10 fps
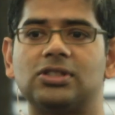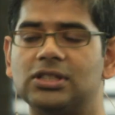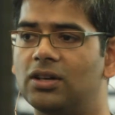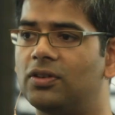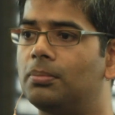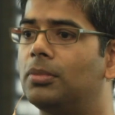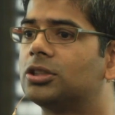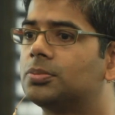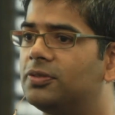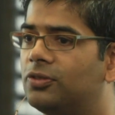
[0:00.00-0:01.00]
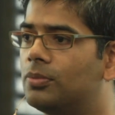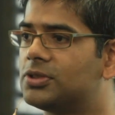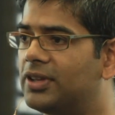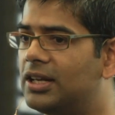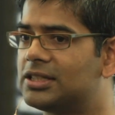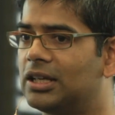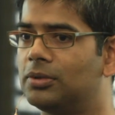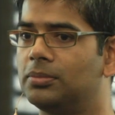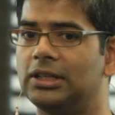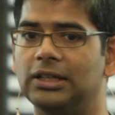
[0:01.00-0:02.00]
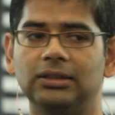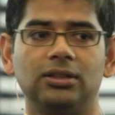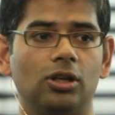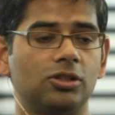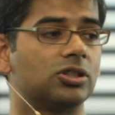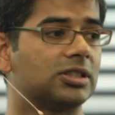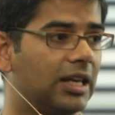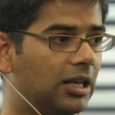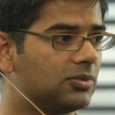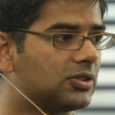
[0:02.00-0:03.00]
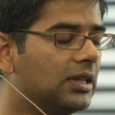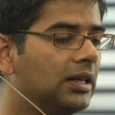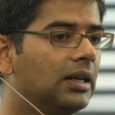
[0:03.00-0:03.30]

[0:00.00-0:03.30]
to serve up multiple forms of entertainment media, not just games.